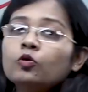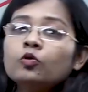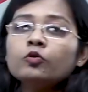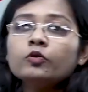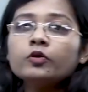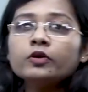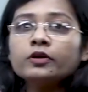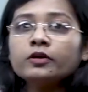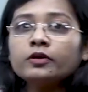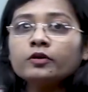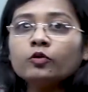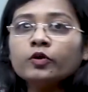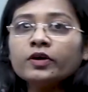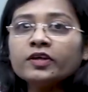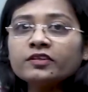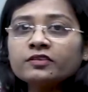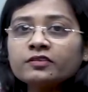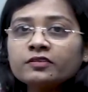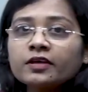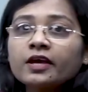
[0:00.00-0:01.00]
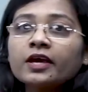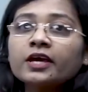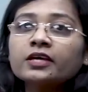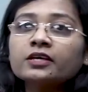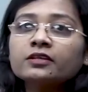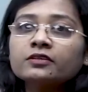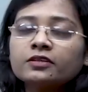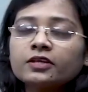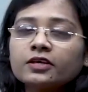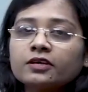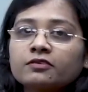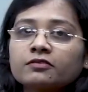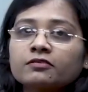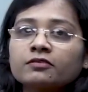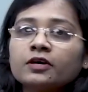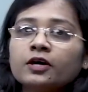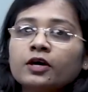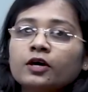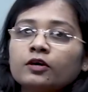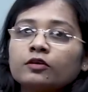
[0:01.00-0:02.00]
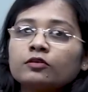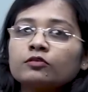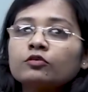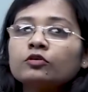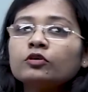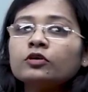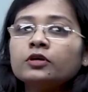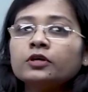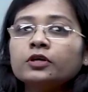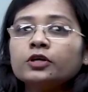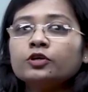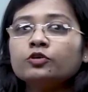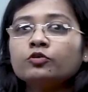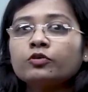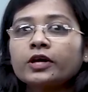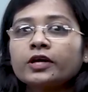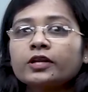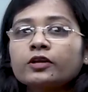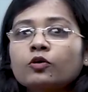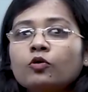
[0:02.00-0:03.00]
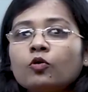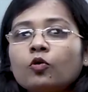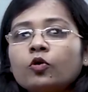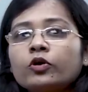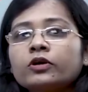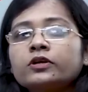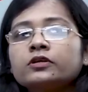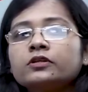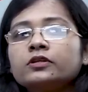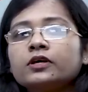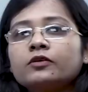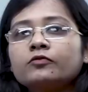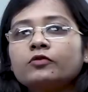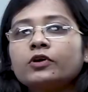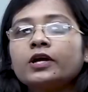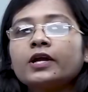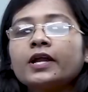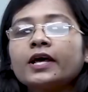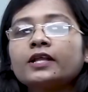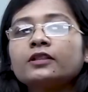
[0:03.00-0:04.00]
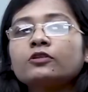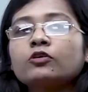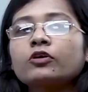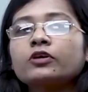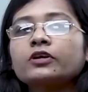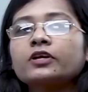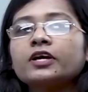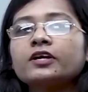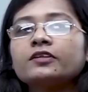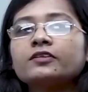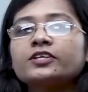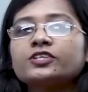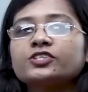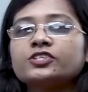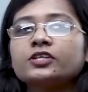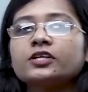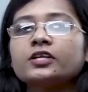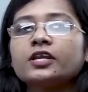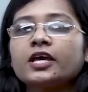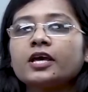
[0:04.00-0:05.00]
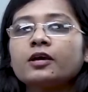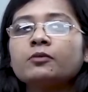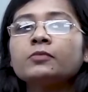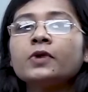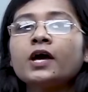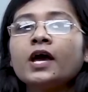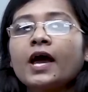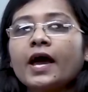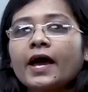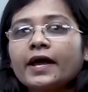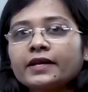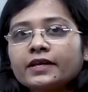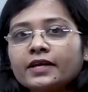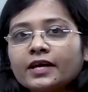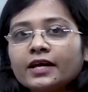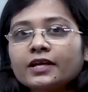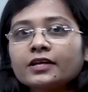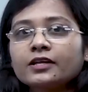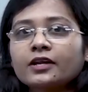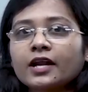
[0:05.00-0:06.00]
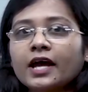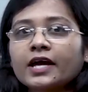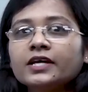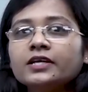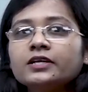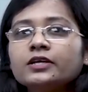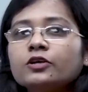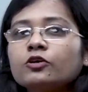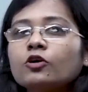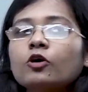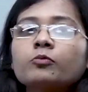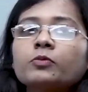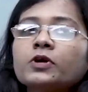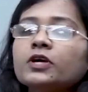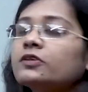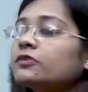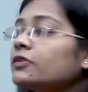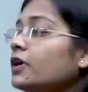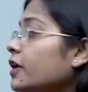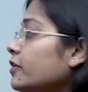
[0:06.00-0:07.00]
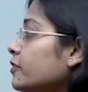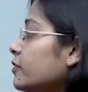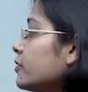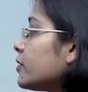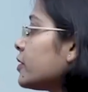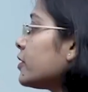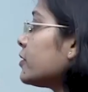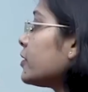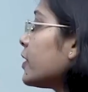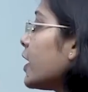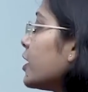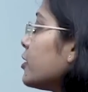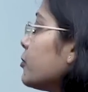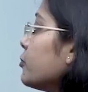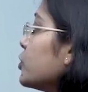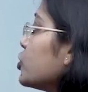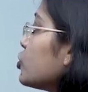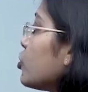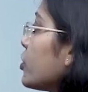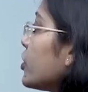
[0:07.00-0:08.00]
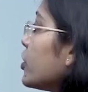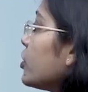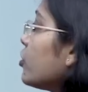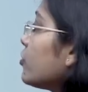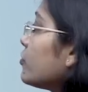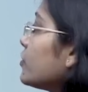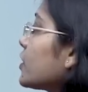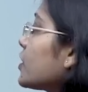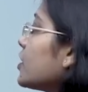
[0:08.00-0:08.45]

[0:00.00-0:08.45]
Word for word: who is saying this. So you can quote the World Health Organization name and can write in your mains answer that majority of